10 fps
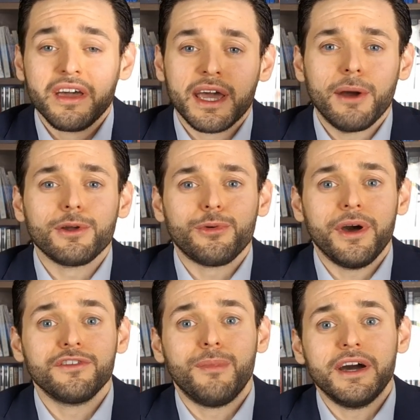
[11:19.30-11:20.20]

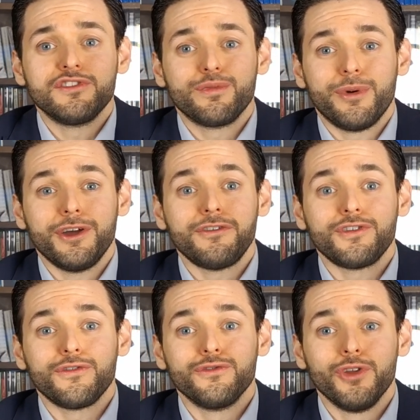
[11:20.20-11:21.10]
characterized by its
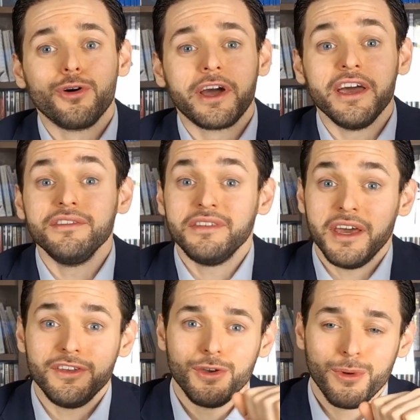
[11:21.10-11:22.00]
presence of
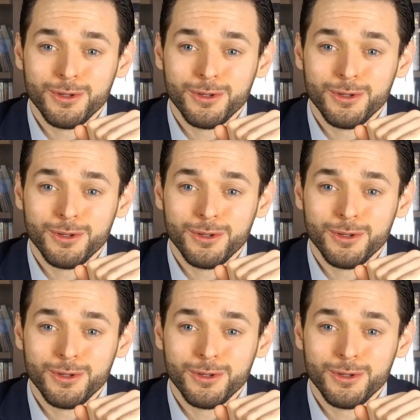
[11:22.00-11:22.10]
non-caseating